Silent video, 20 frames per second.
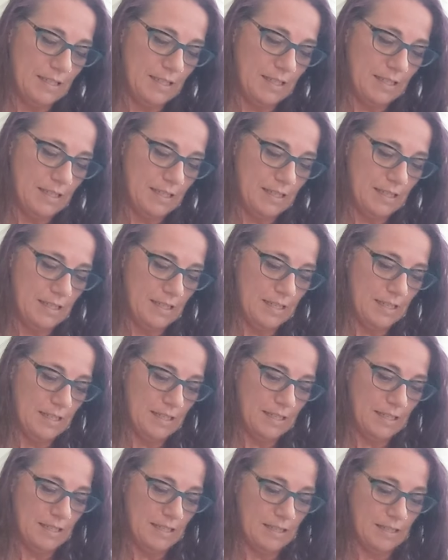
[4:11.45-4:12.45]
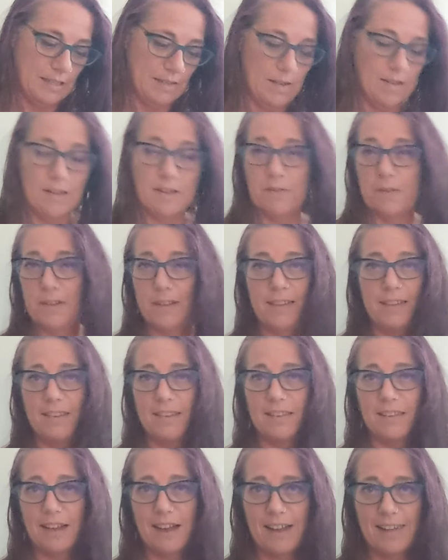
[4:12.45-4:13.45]
I'm not gonna read the
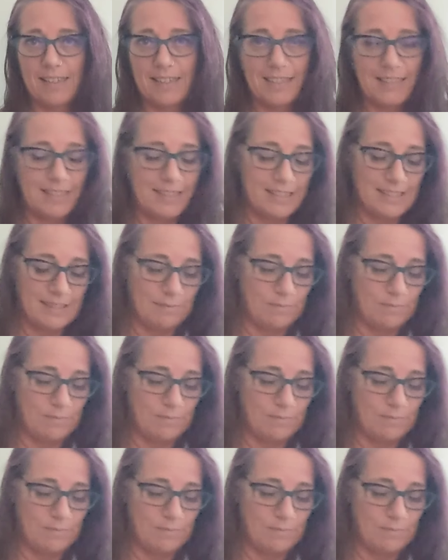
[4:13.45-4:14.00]
contents,